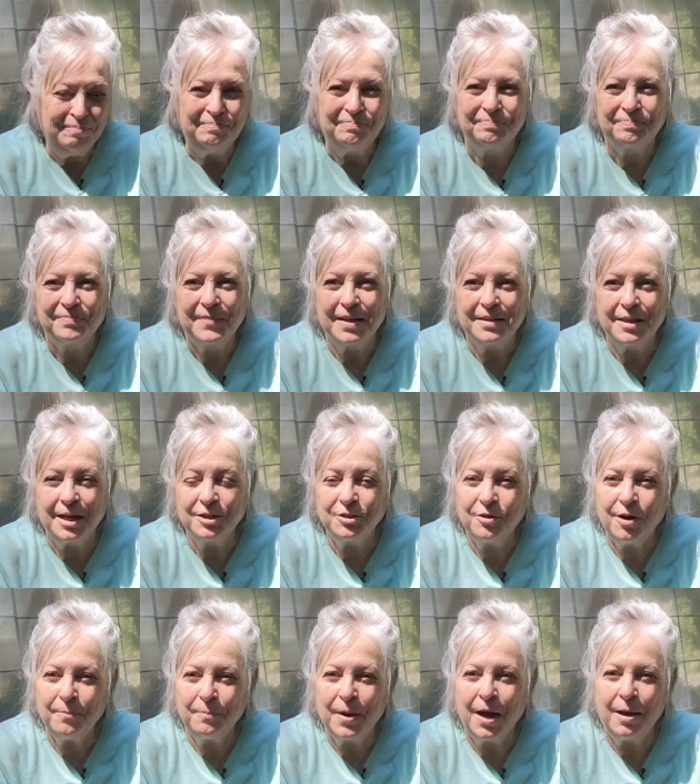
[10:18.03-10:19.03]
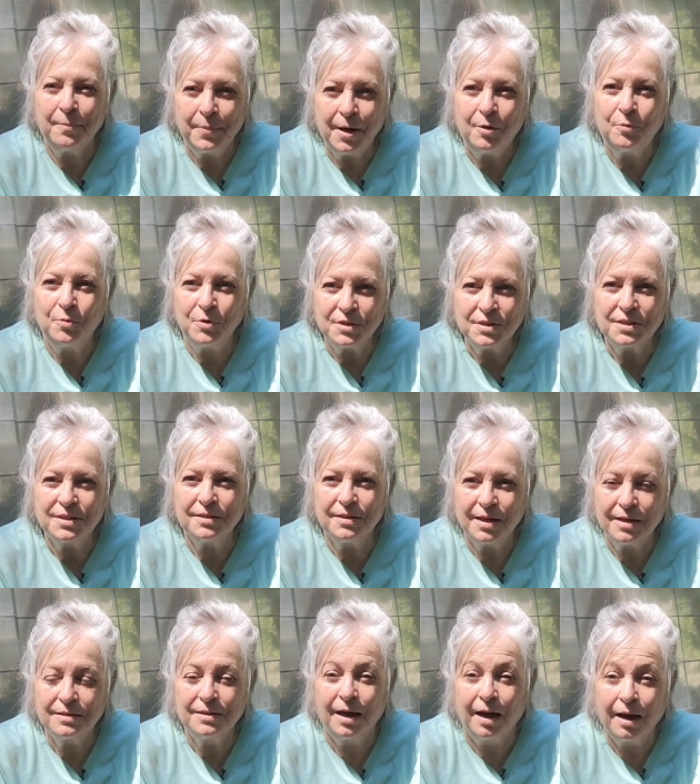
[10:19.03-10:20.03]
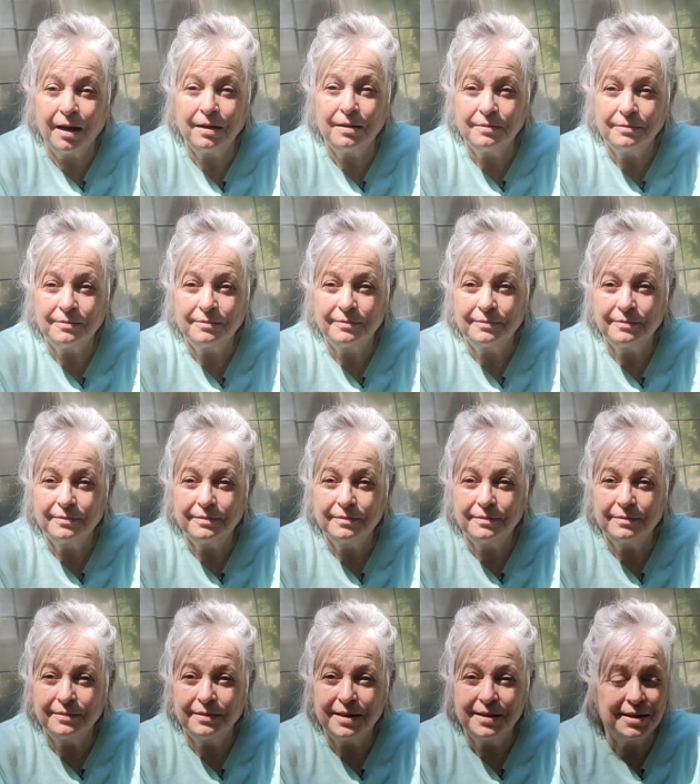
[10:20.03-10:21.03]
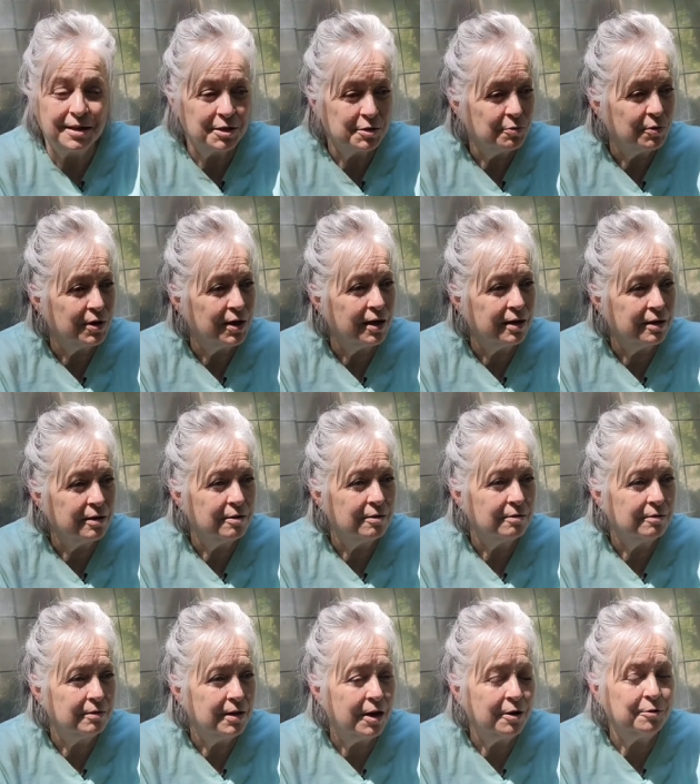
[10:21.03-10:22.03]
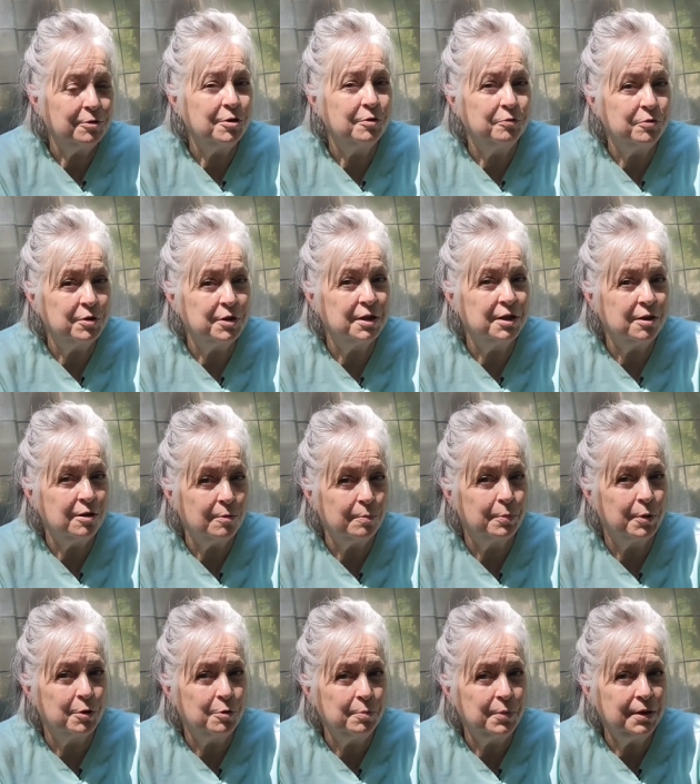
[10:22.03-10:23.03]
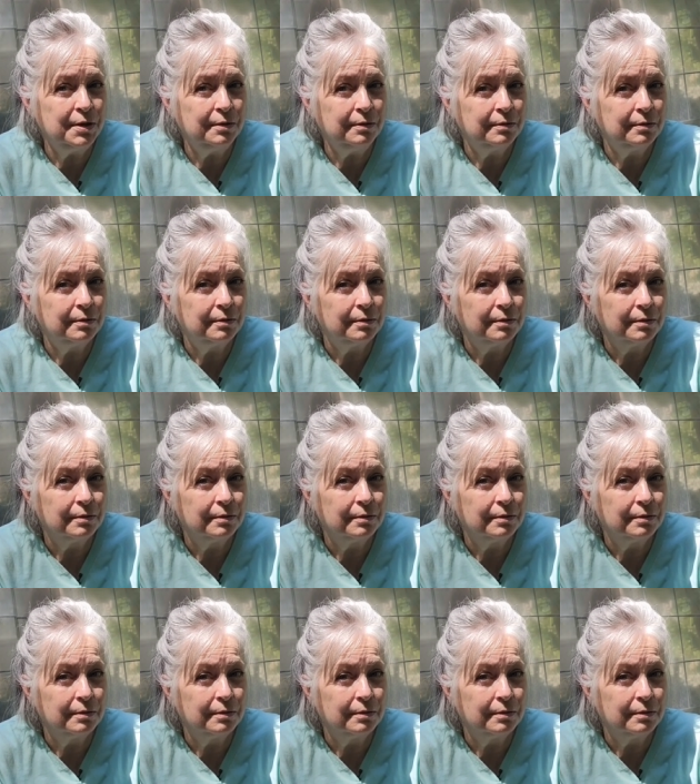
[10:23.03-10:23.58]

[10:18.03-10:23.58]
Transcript: they drive by about once a day and that's what I hear. I don't know if you can hear it booming.